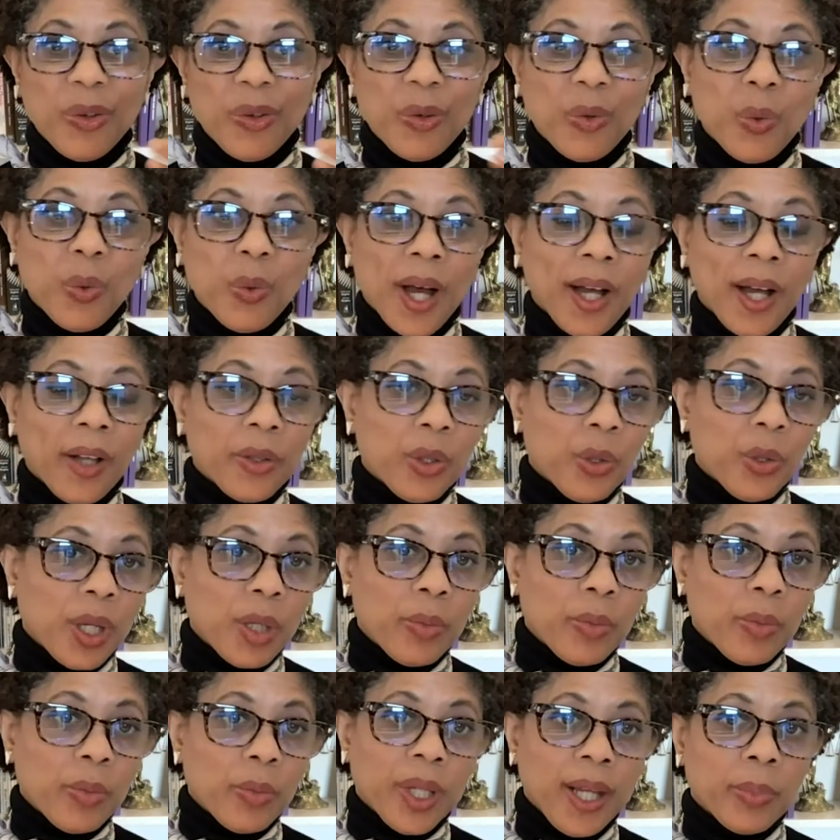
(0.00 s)
while you
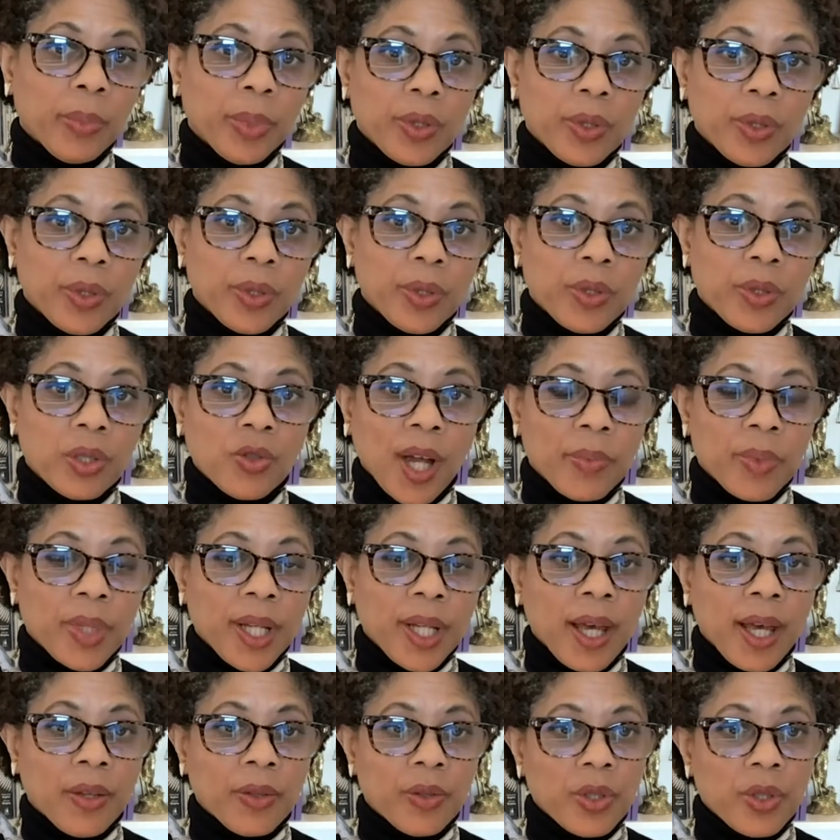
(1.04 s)
had been able to
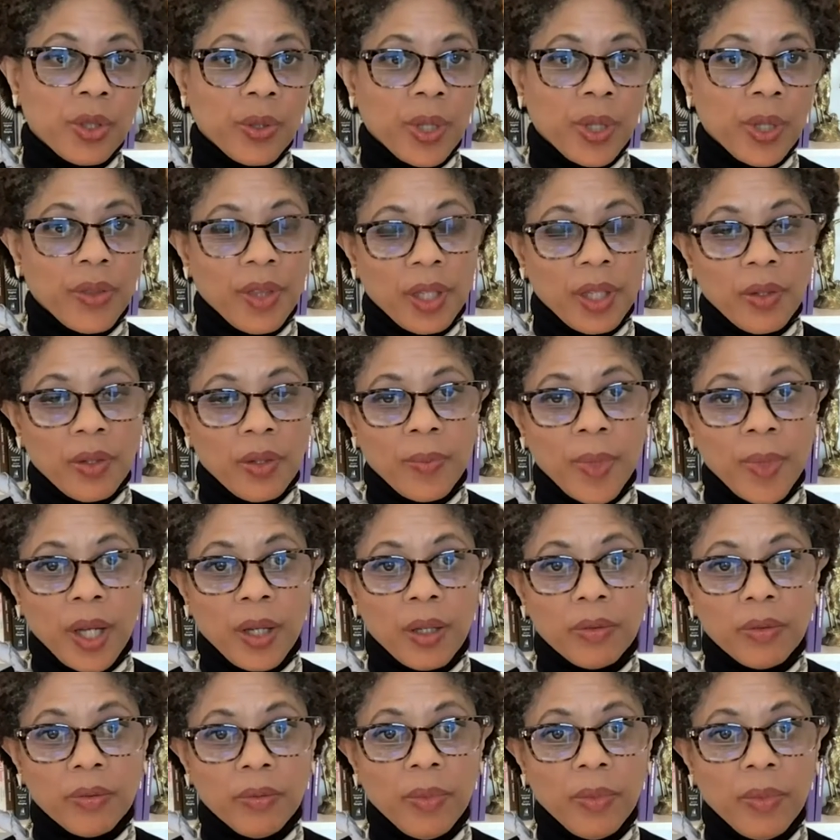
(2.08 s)
drop down to, I think,
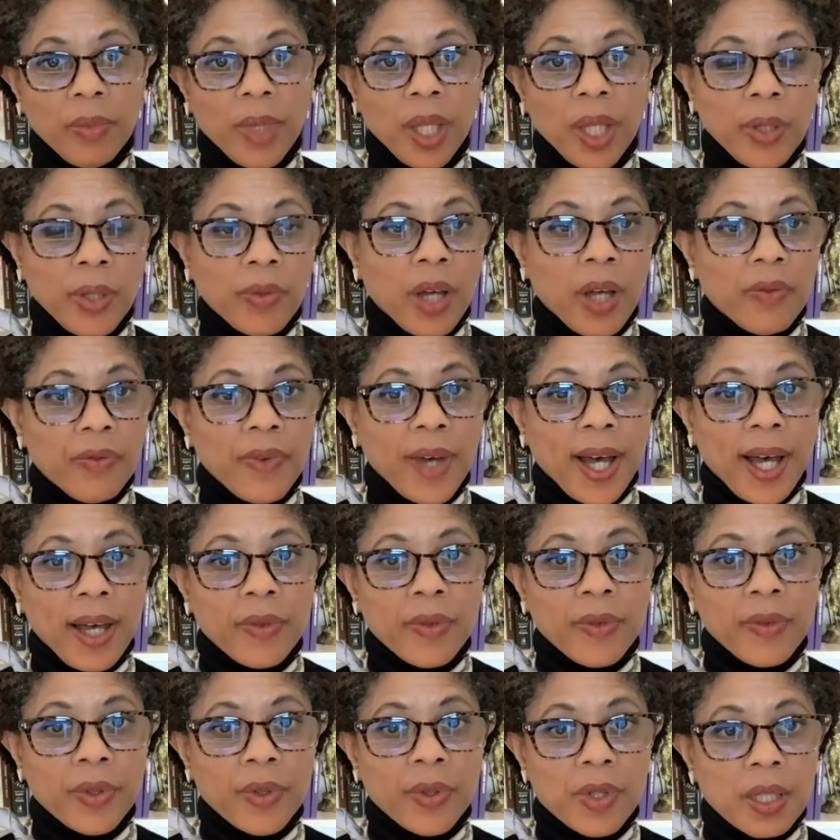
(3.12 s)
maybe around
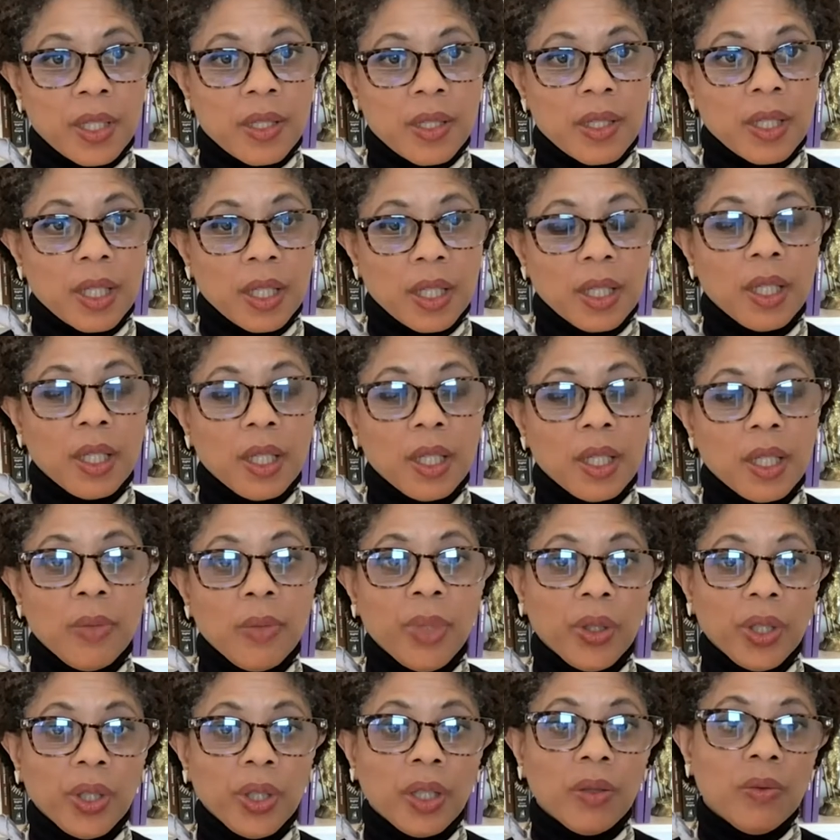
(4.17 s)
5 or 6
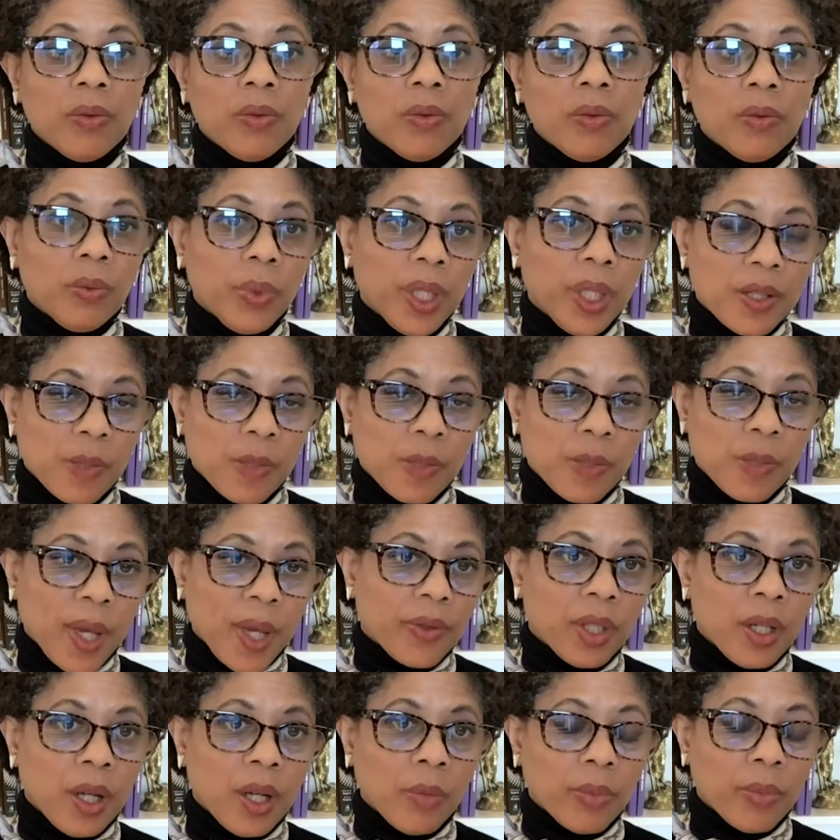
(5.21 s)
million, we
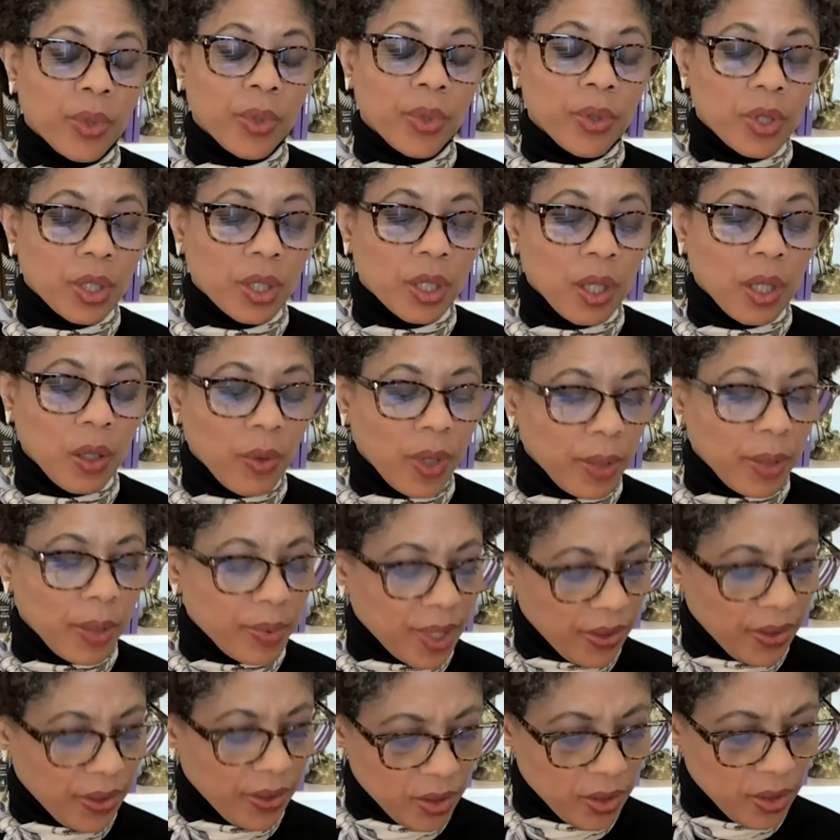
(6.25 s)
expect the number to go up, I
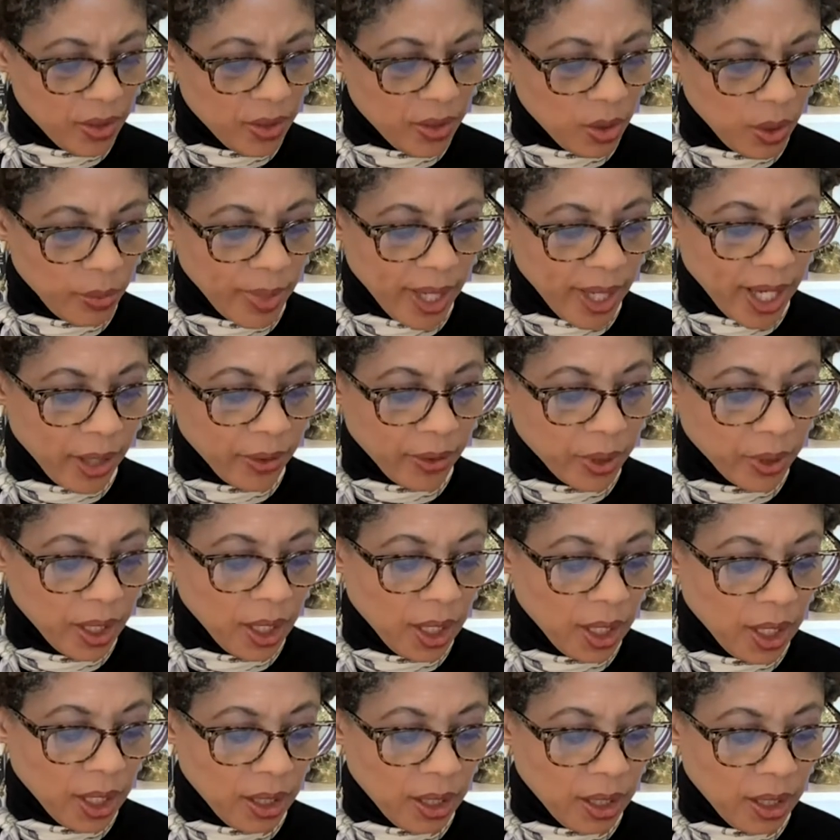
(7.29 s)
think, to about
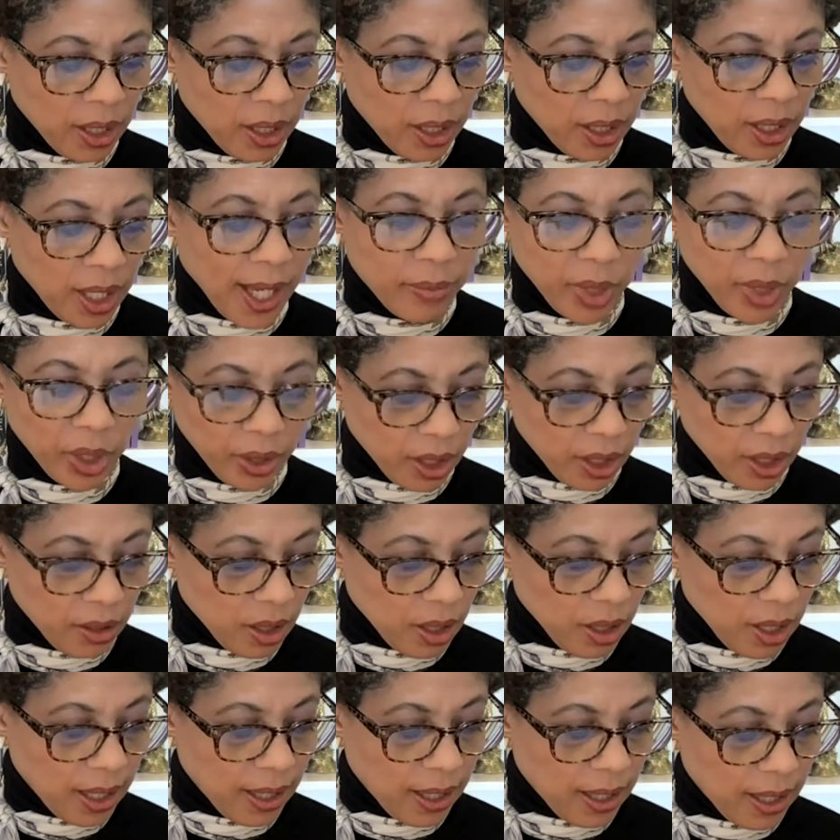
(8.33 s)
9
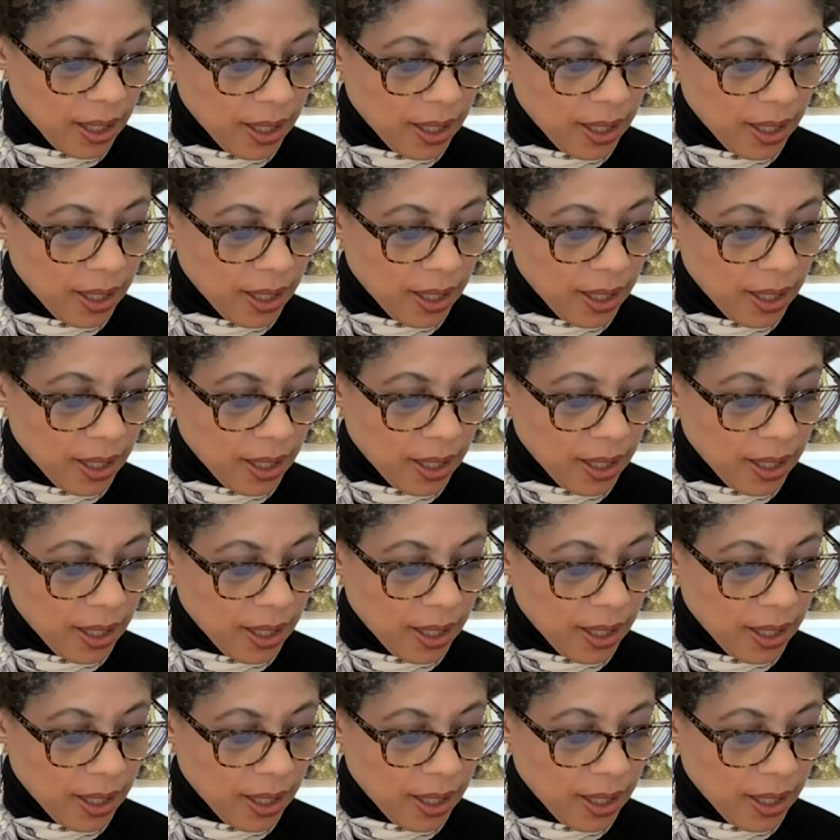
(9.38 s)
million.